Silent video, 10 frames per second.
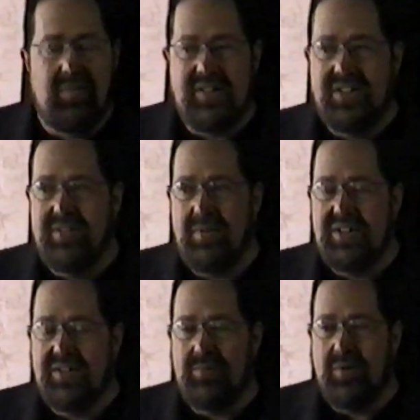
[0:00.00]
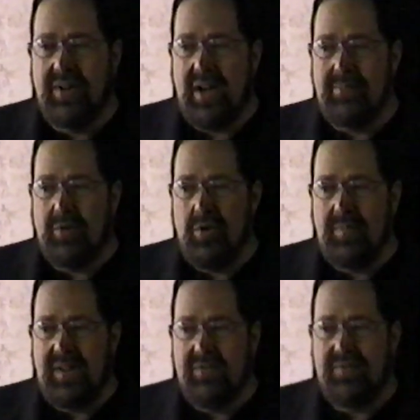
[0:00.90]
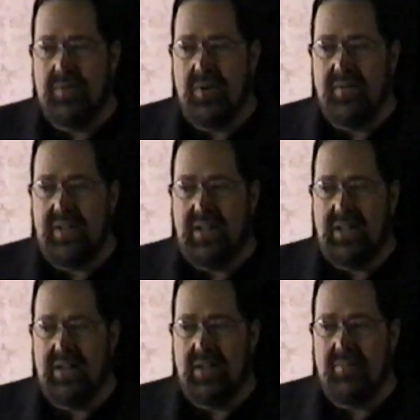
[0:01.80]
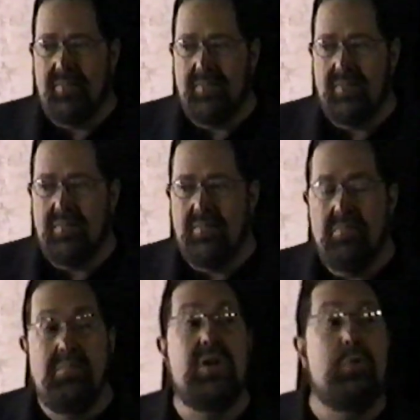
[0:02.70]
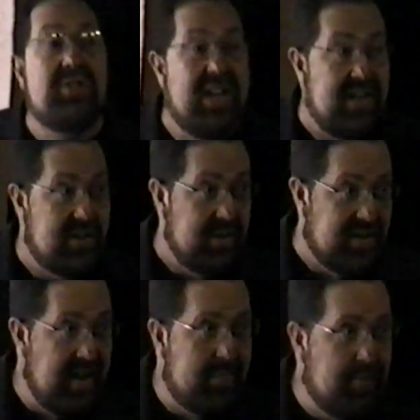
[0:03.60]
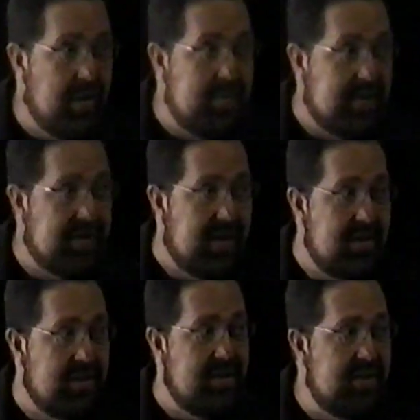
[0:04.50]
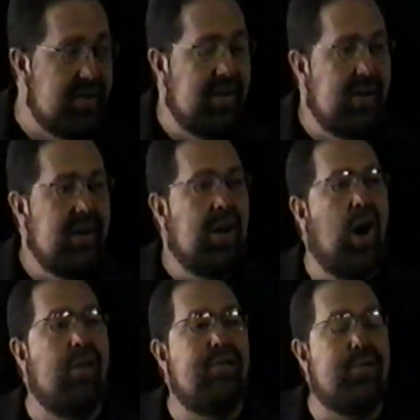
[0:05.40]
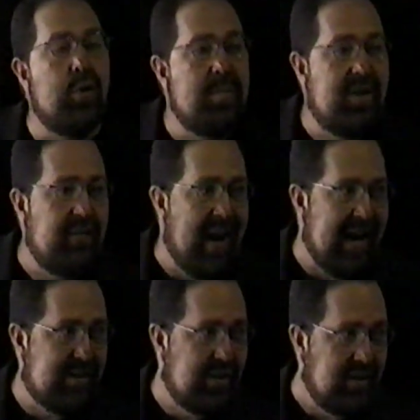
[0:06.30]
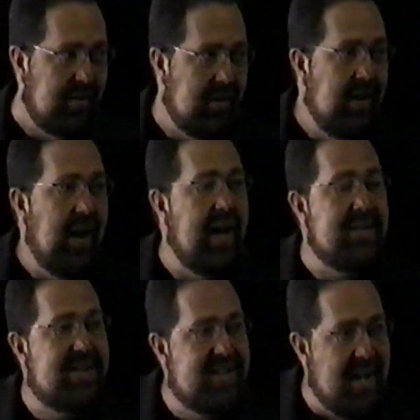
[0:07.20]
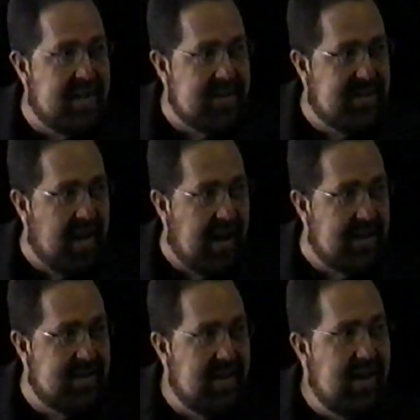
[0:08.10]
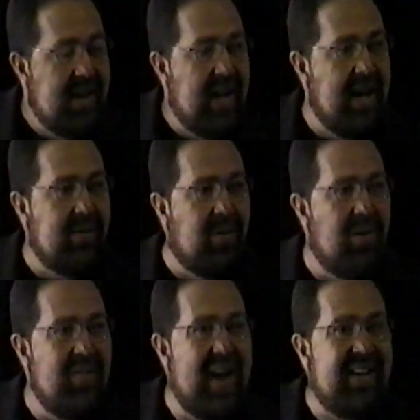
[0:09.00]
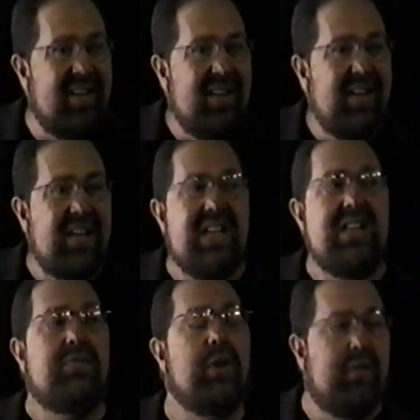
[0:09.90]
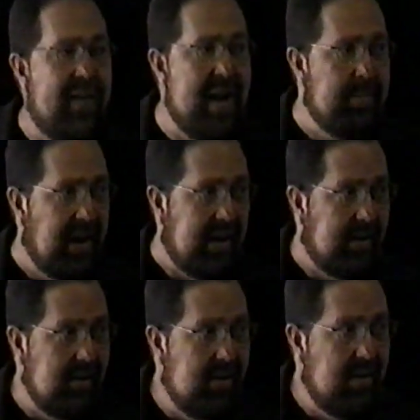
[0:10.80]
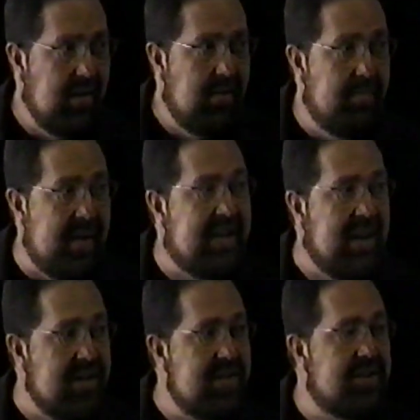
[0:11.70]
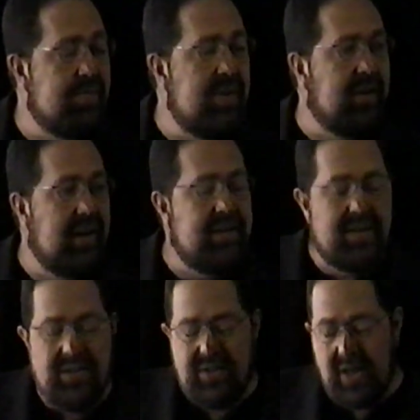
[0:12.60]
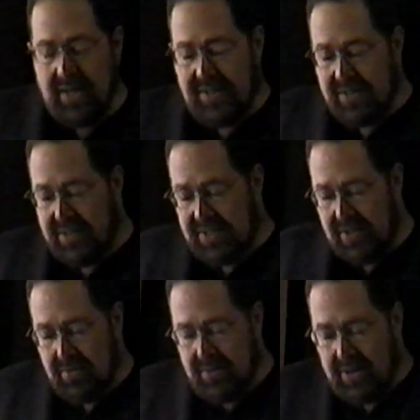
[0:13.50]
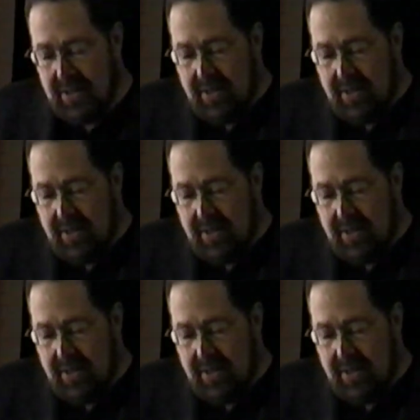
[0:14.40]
what's the word I'm groping for? The mutations, not permutations, affirmative action and set-asides, and all that evil family begins with Lyndon Johnson. So